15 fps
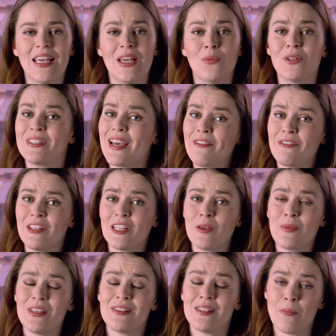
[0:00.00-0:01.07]
it will definitely
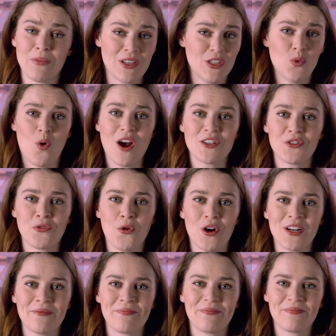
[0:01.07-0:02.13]
be something to watch for.